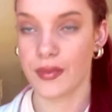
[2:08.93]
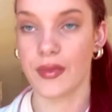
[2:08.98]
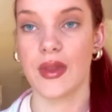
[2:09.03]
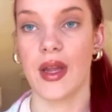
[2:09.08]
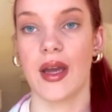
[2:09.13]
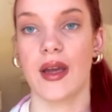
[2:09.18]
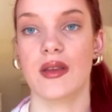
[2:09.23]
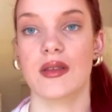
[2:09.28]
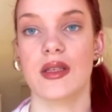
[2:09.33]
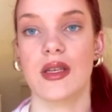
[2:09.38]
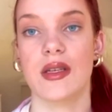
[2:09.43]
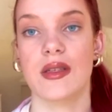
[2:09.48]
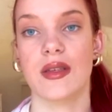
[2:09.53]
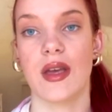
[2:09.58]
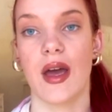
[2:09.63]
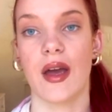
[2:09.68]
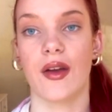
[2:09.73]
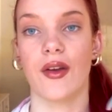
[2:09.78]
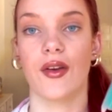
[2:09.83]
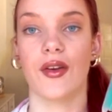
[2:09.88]
Next is
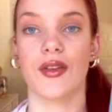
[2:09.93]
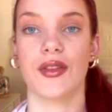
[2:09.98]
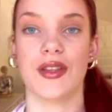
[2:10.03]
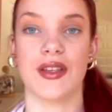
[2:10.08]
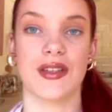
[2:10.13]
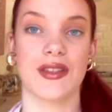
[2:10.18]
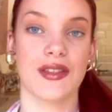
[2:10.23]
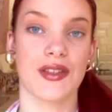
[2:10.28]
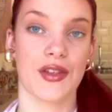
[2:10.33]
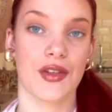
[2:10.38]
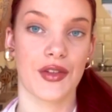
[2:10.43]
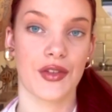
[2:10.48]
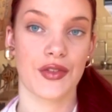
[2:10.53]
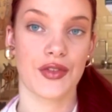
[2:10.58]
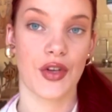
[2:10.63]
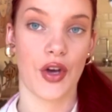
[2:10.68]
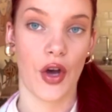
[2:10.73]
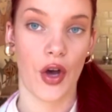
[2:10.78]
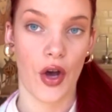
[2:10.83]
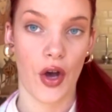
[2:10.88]
I got this
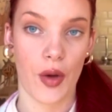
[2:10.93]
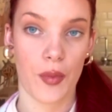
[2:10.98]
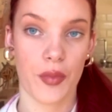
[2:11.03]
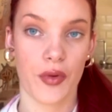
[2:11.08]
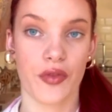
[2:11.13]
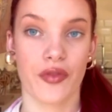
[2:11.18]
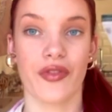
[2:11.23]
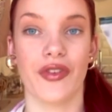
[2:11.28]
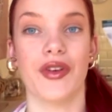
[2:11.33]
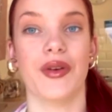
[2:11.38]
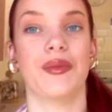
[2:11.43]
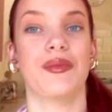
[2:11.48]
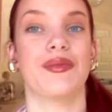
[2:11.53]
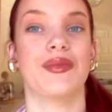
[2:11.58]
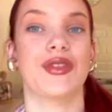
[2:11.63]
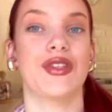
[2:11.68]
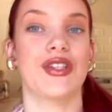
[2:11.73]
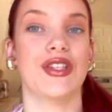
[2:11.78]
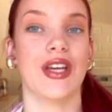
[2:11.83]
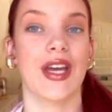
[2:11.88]
top from
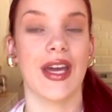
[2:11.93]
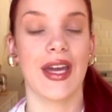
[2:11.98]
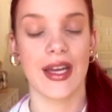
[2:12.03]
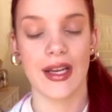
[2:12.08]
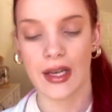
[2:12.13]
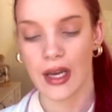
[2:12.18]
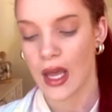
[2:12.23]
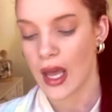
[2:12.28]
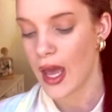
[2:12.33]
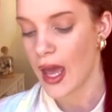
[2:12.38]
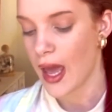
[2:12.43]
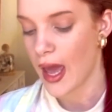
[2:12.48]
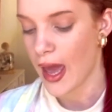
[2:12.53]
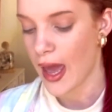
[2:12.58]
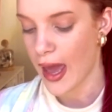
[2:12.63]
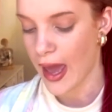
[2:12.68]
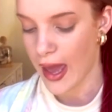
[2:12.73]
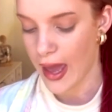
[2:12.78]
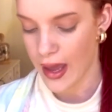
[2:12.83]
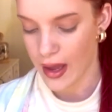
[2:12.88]
Shein
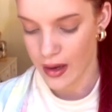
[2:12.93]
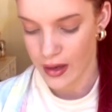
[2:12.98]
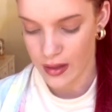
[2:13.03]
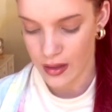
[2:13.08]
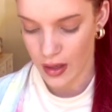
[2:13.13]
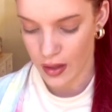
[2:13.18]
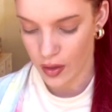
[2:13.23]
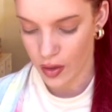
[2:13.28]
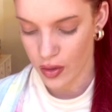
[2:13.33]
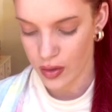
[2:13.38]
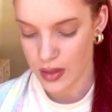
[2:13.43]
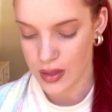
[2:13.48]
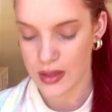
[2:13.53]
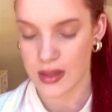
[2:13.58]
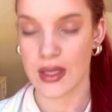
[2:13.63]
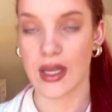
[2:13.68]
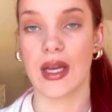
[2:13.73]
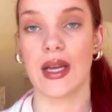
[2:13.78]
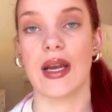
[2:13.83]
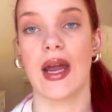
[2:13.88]
and I got
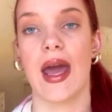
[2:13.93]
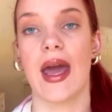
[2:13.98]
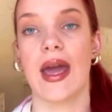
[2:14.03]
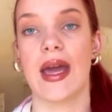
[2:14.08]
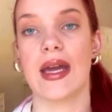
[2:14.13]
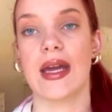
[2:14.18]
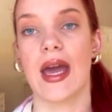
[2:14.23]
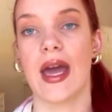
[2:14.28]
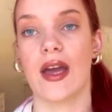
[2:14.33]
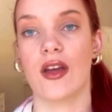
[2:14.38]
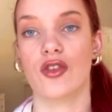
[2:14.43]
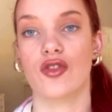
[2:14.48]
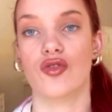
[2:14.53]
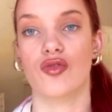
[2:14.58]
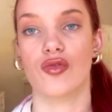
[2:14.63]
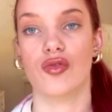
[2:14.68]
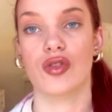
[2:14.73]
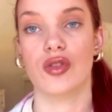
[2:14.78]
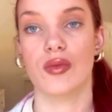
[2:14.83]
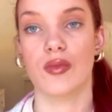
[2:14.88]
this in a
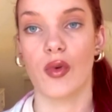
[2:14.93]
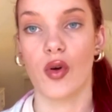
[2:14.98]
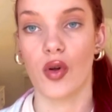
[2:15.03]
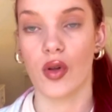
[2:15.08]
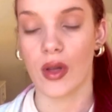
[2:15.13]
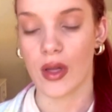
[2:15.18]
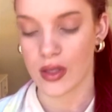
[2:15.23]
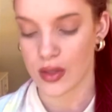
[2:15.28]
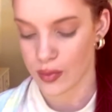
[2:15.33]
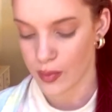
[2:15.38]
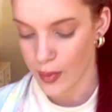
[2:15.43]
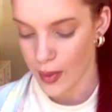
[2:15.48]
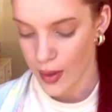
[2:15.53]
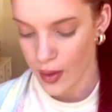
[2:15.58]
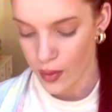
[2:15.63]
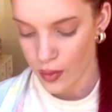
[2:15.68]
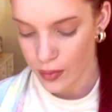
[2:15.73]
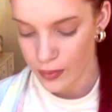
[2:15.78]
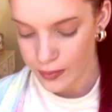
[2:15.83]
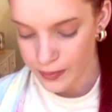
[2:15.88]
extra small as well.